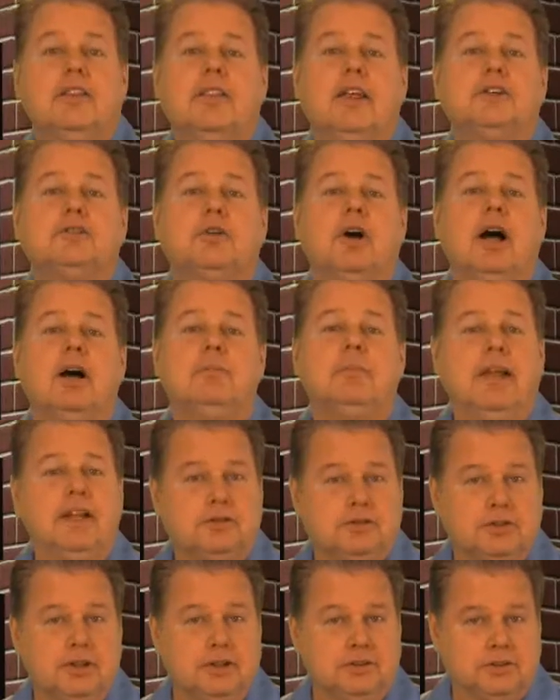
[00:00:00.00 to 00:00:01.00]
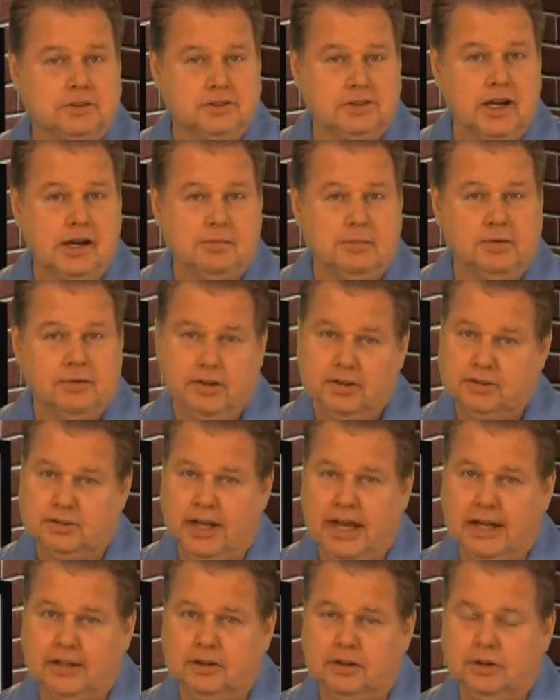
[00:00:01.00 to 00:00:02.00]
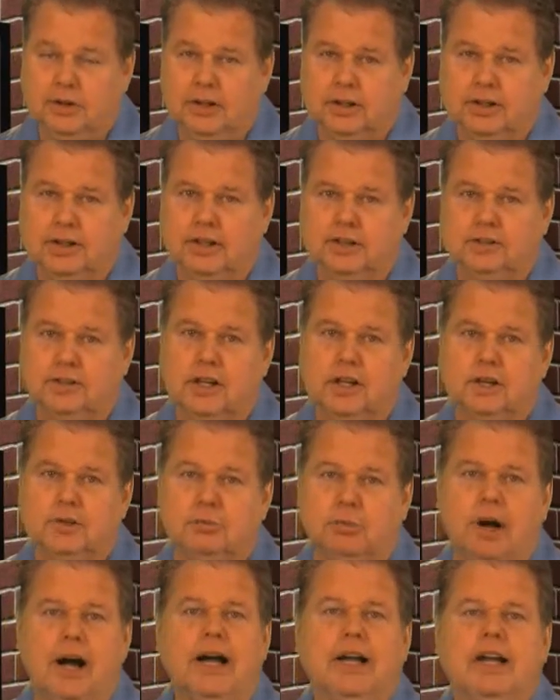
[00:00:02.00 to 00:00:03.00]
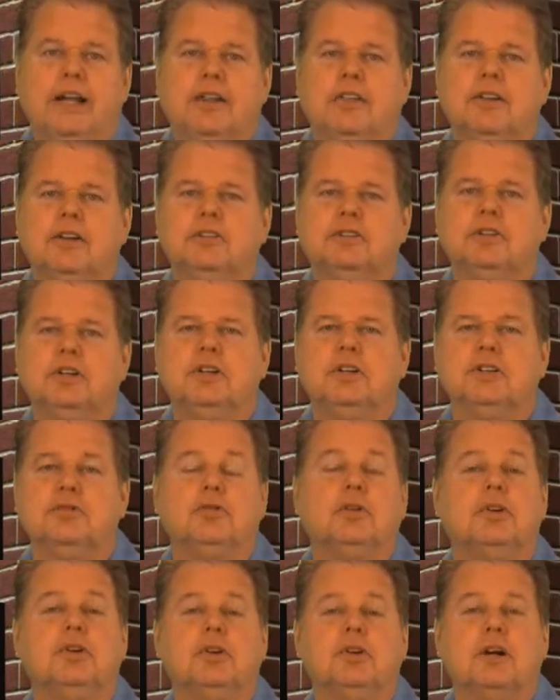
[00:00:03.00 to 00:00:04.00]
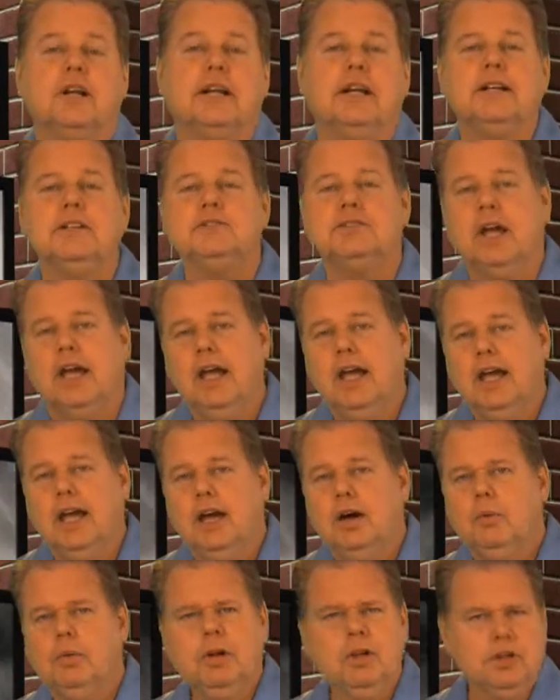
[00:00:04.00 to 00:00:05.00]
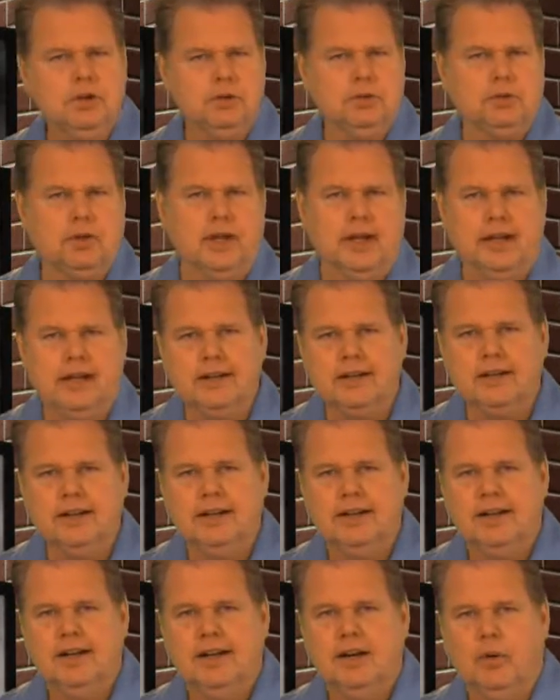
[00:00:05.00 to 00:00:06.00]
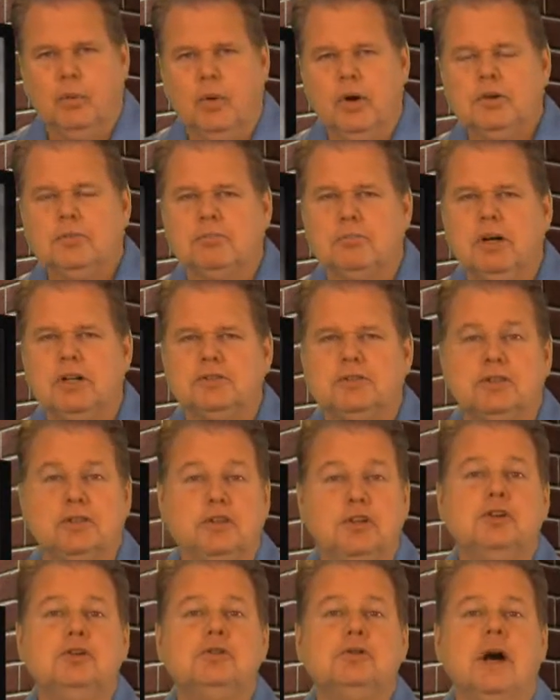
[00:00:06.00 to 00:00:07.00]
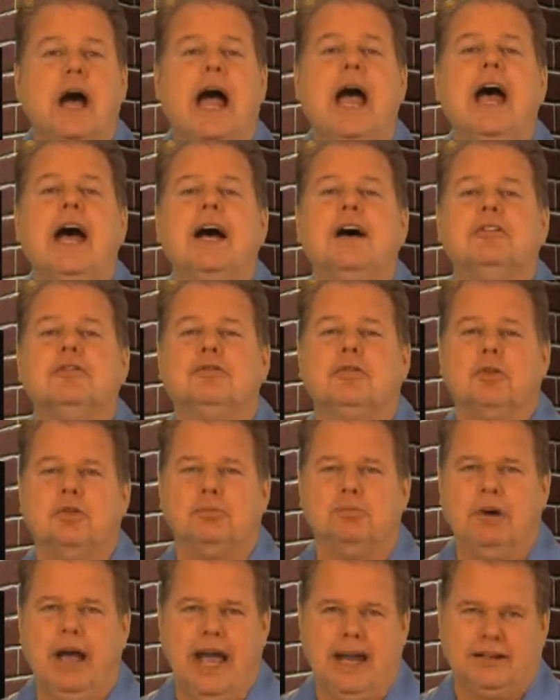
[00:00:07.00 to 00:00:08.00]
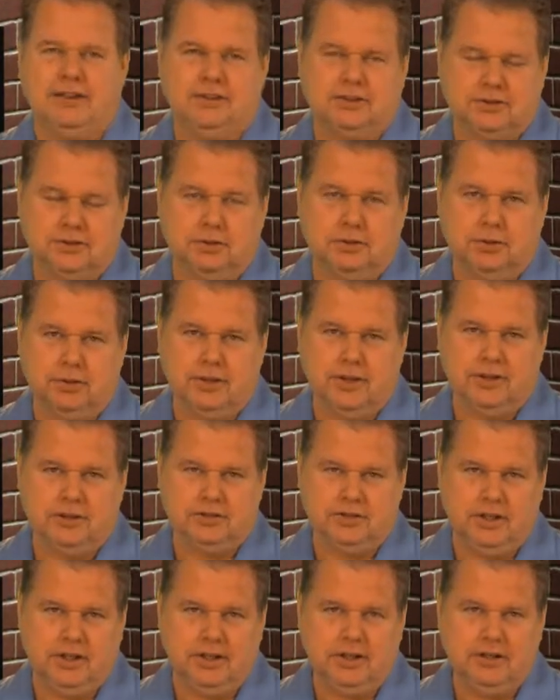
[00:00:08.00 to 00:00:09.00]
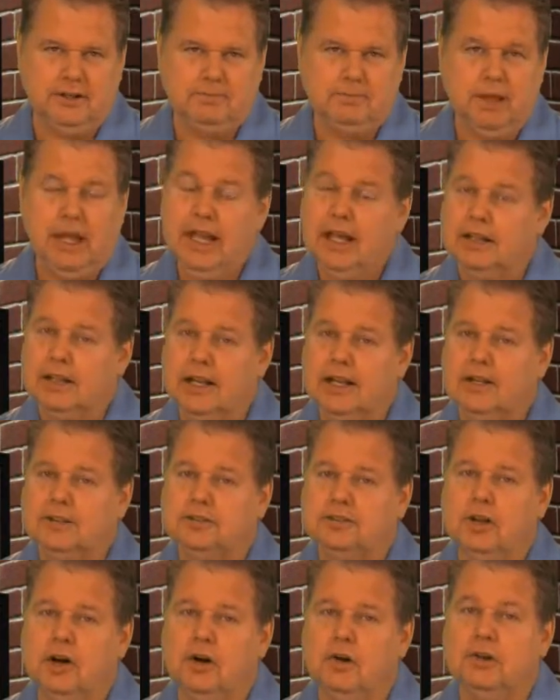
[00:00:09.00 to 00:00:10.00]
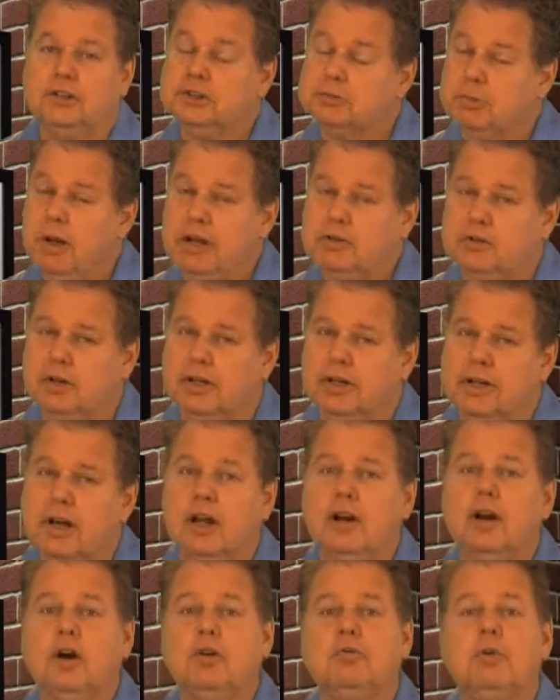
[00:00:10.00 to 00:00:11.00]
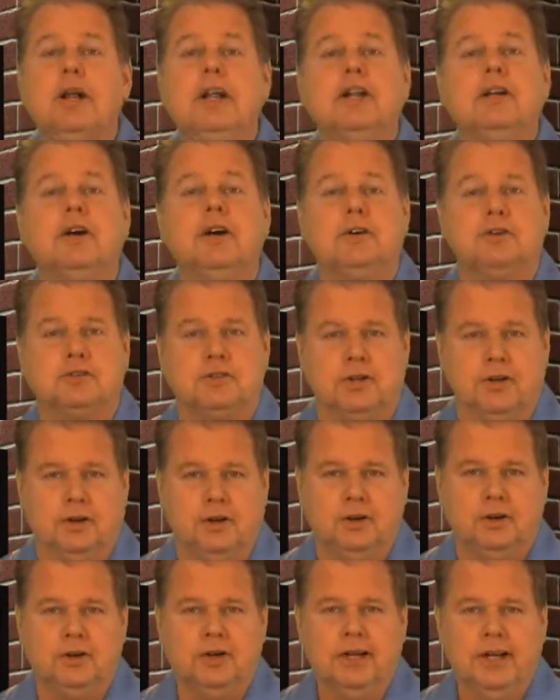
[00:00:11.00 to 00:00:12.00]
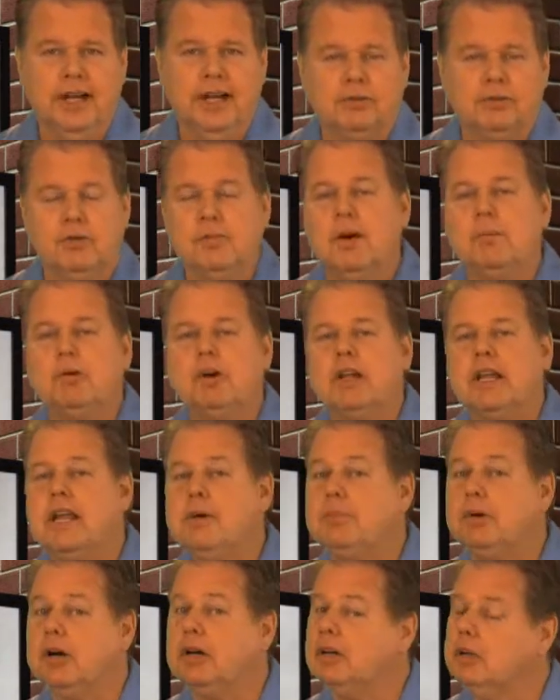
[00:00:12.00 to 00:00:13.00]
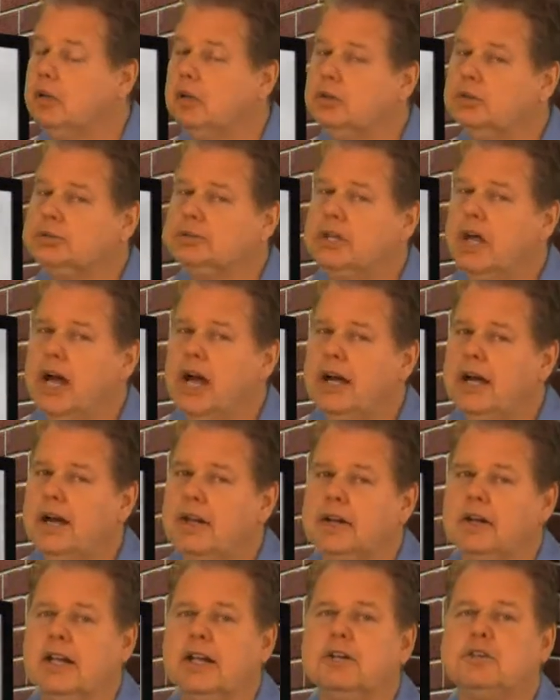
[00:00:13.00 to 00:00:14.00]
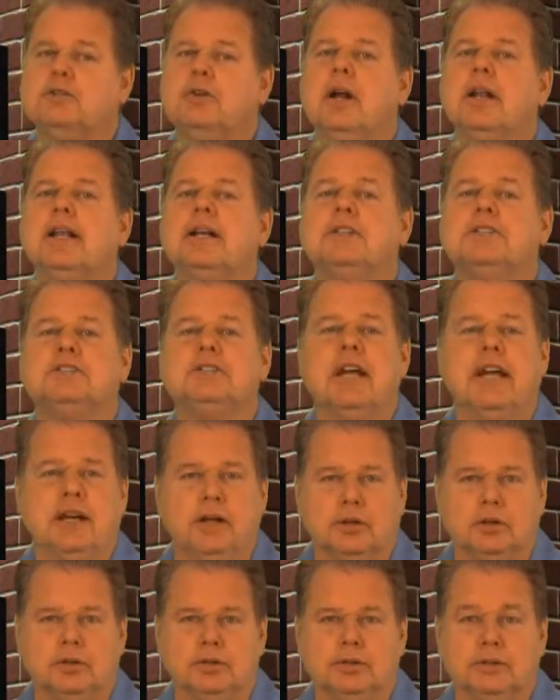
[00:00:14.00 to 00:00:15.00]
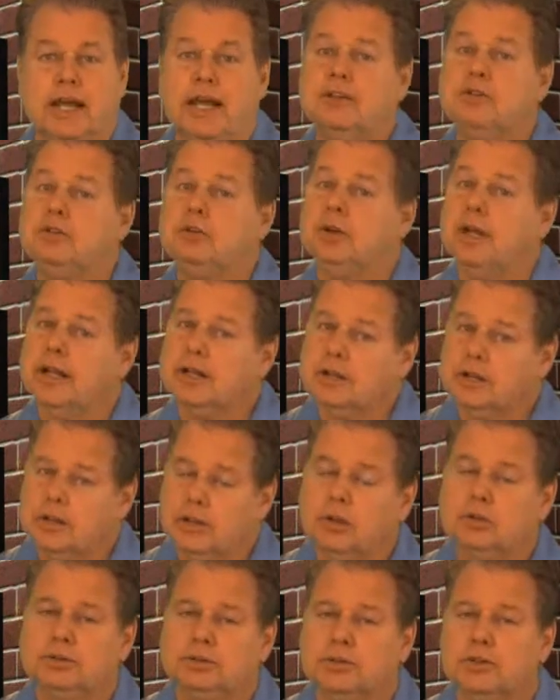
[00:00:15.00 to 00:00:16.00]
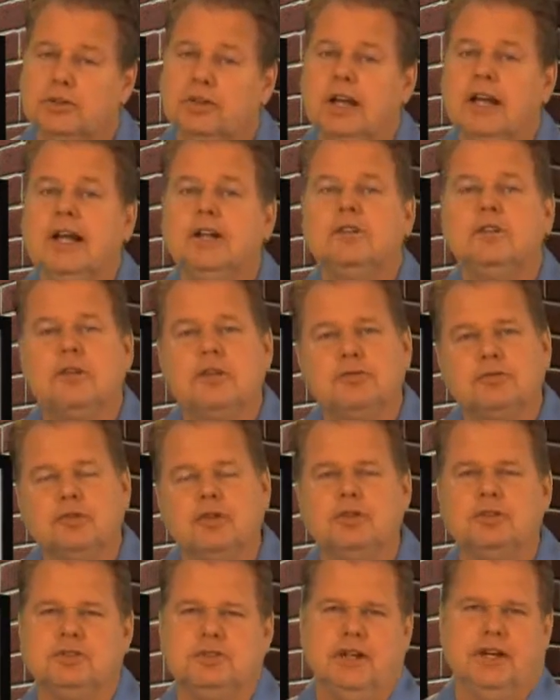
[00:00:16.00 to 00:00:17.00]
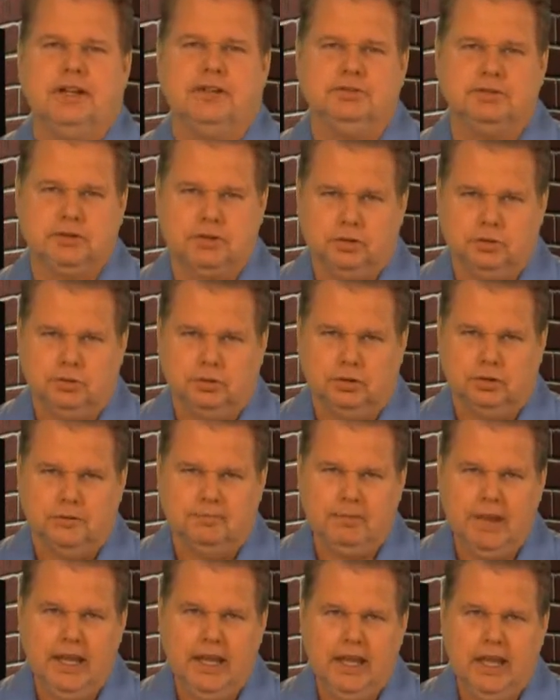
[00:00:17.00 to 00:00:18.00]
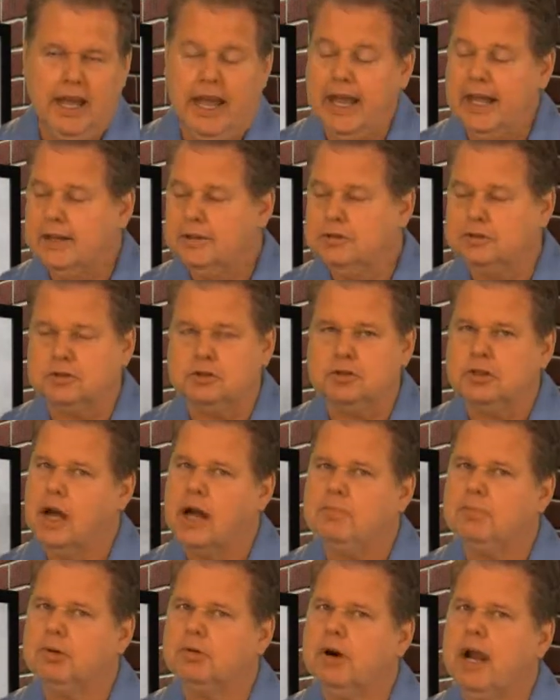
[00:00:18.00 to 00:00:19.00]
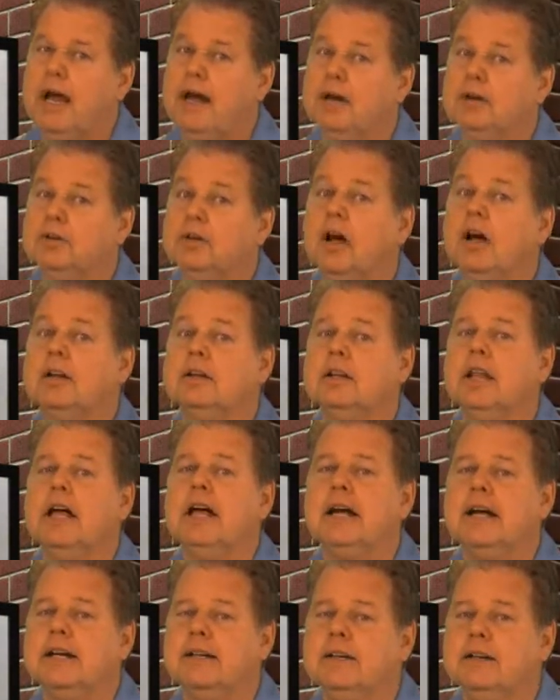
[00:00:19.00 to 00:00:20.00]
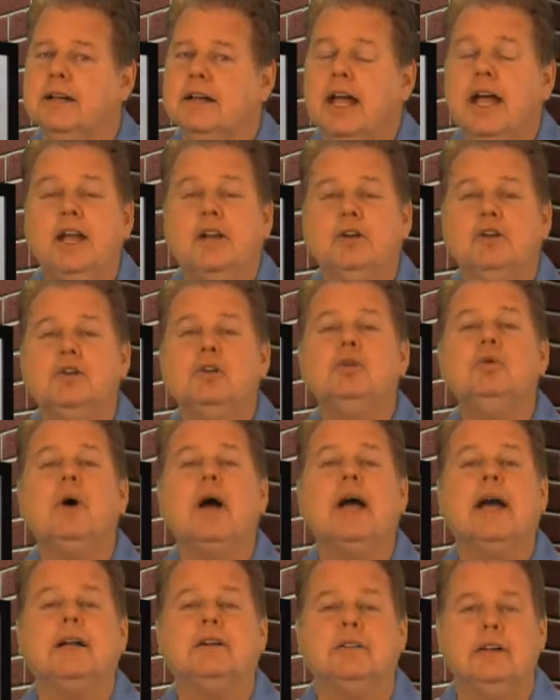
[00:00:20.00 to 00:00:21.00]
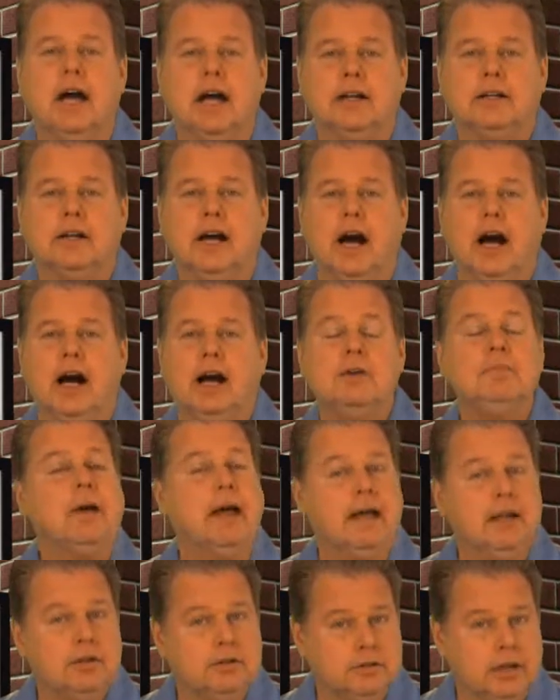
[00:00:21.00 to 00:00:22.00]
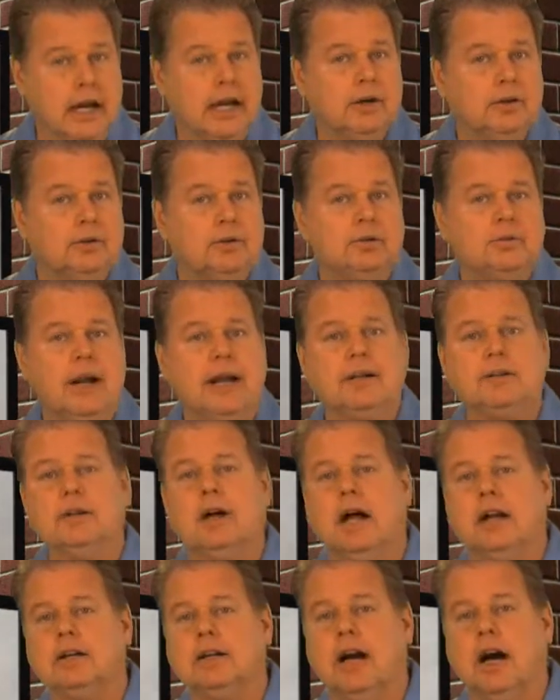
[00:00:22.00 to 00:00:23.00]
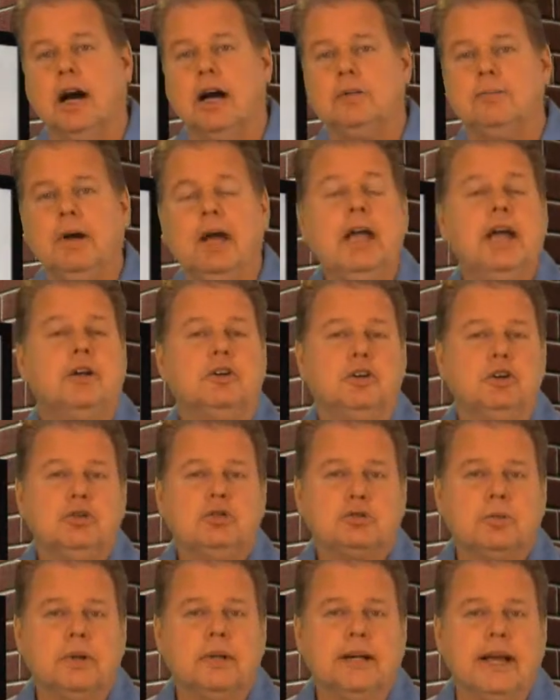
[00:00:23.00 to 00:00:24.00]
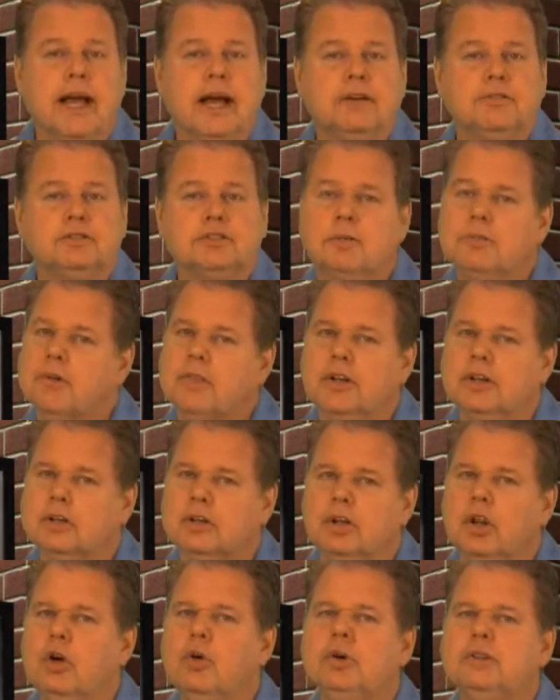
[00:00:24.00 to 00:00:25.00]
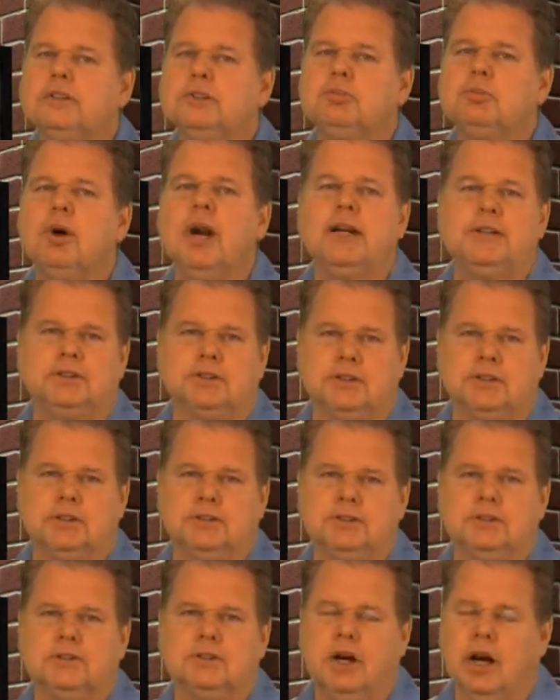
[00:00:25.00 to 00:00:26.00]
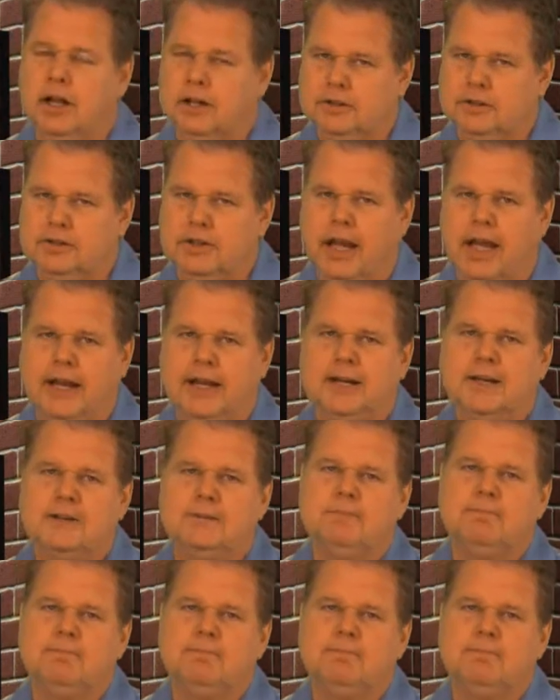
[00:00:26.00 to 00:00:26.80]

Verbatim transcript: Thanks, Rob. That's just some of the tech you can consider buying this year for your kids. What do you think? What must you have for back to school this year? Let us know, especially on our radio show. Remember to keep a close eye on electronic sales as you get closer to the first day of school and shop around online. Newegg.com and TigerDirect.com usually have some of the lowest prices on tech.